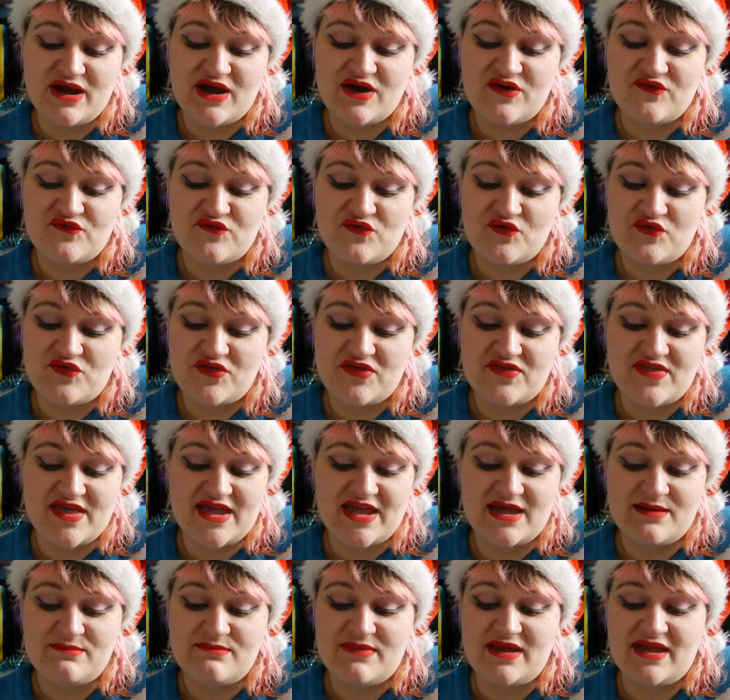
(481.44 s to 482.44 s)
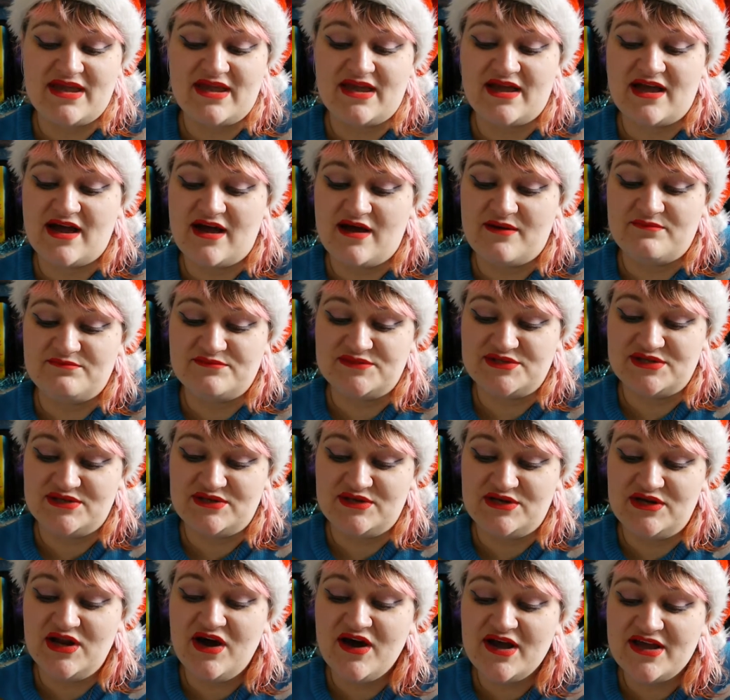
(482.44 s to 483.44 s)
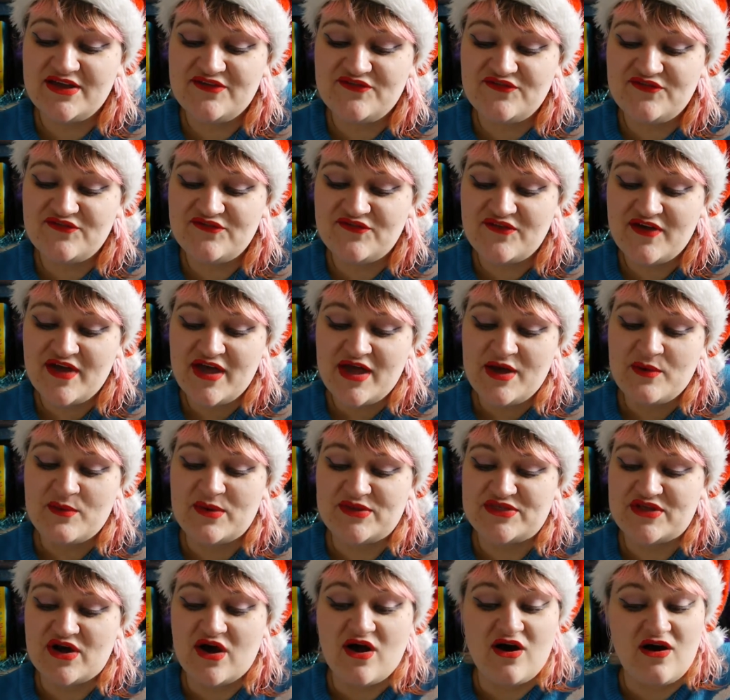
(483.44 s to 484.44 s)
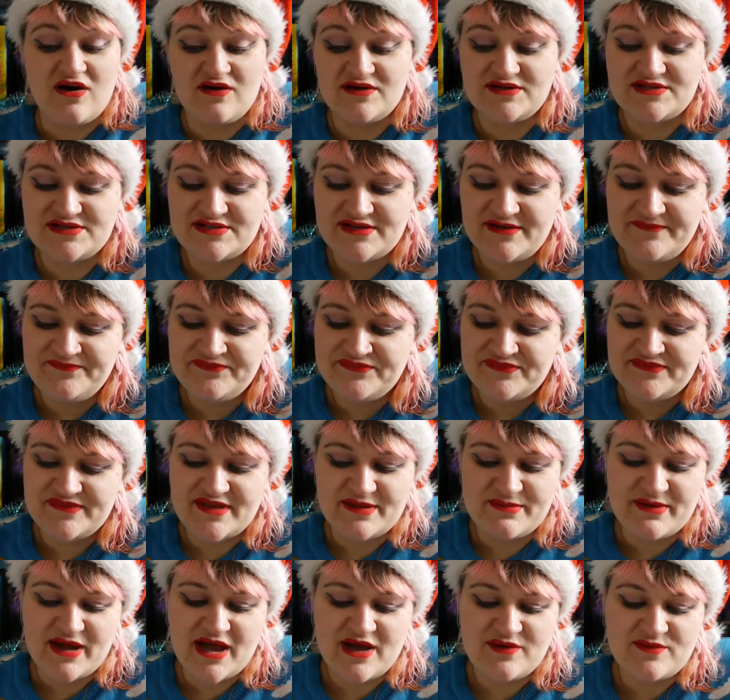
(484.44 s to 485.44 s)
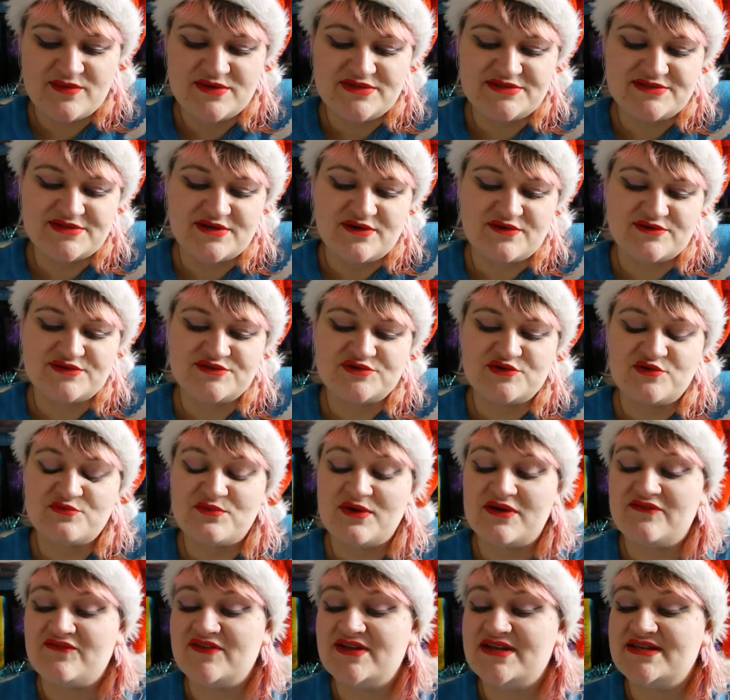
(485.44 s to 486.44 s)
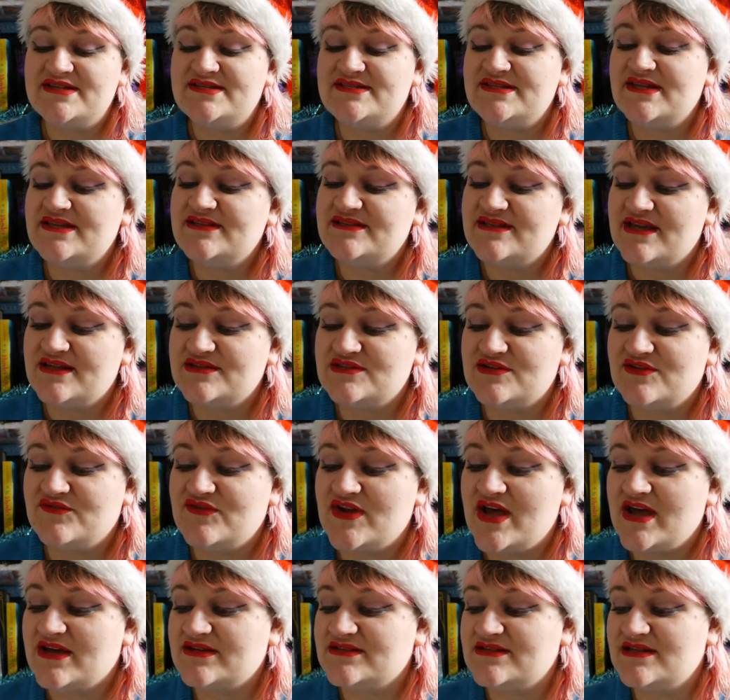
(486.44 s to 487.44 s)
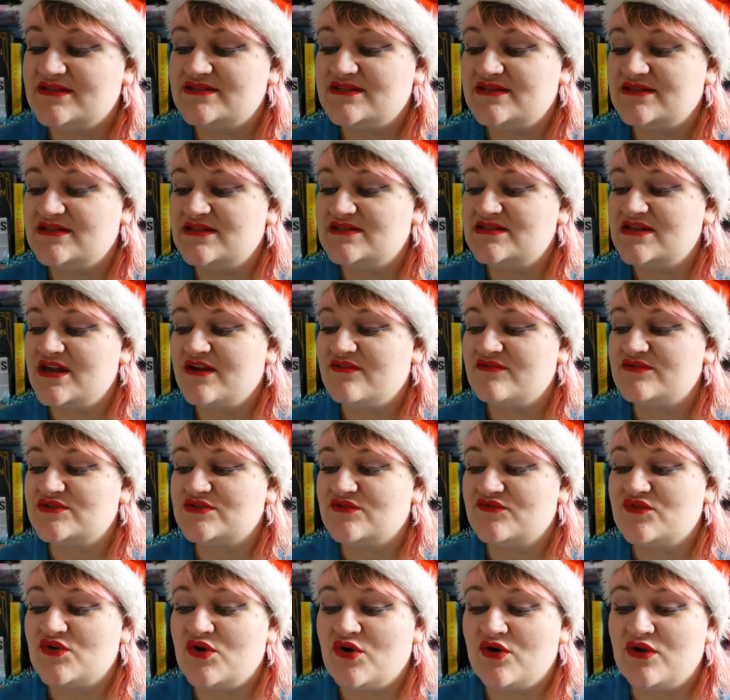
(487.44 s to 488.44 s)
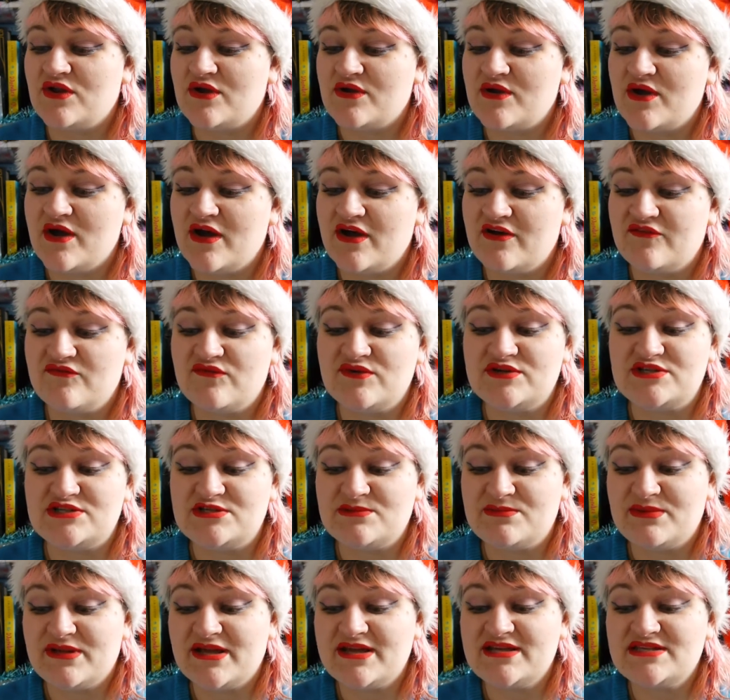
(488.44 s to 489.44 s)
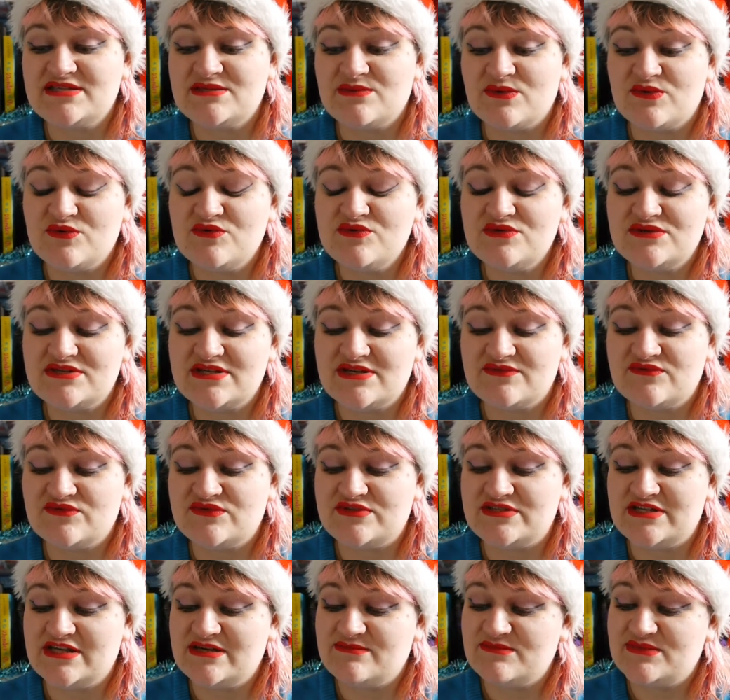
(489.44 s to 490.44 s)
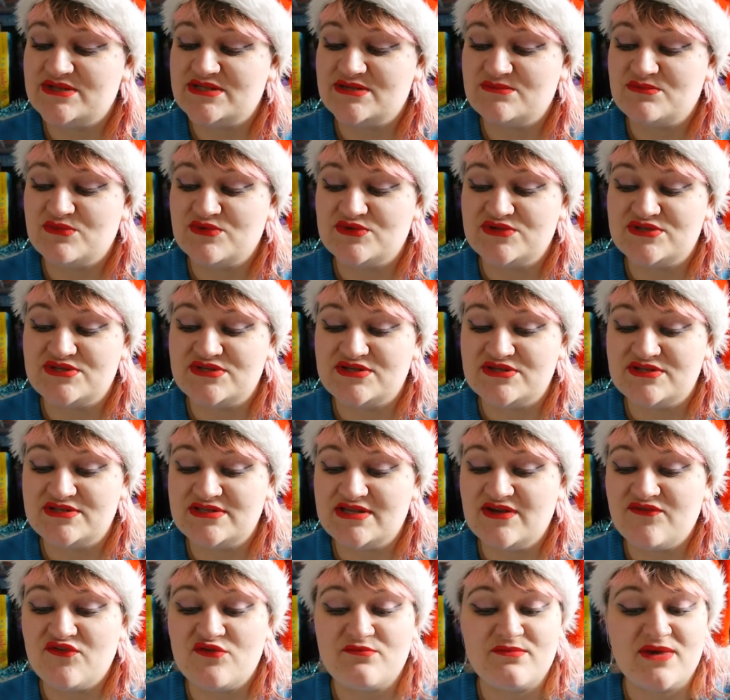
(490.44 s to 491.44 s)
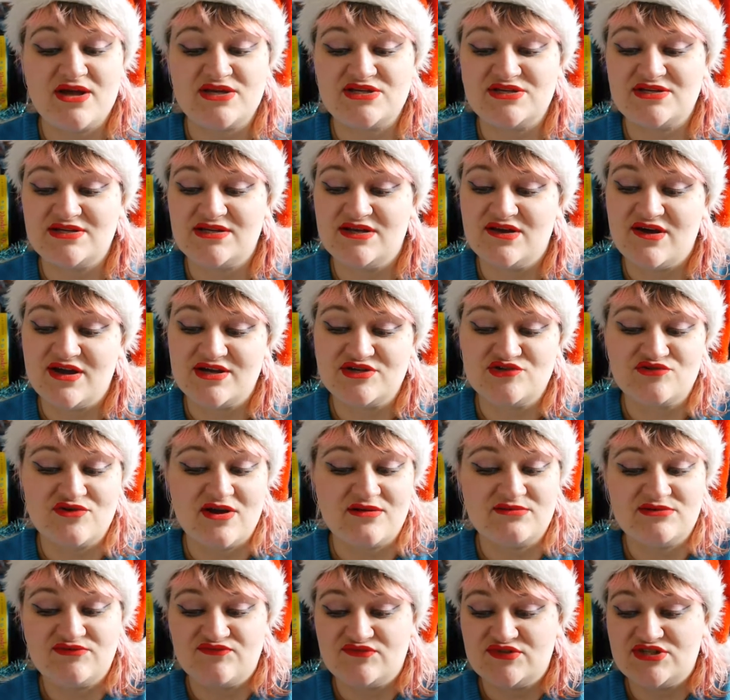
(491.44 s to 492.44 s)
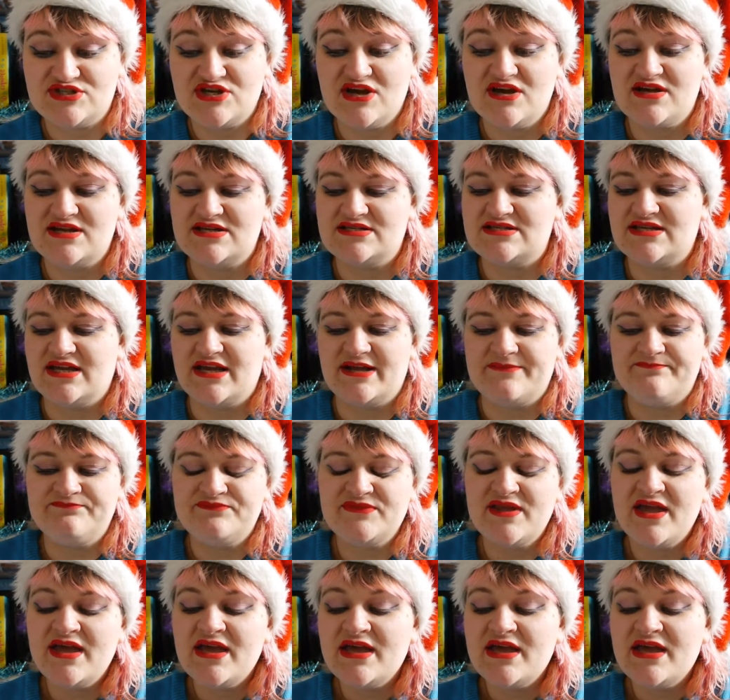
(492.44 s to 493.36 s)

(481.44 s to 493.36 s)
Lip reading: powerful that they can make it come to life with art. Their powers are sought by villains intent on accessing the terrors of the Hollow Earth, which is a place where all the devils, demons and monsters ever imagined lie trapped for eternity.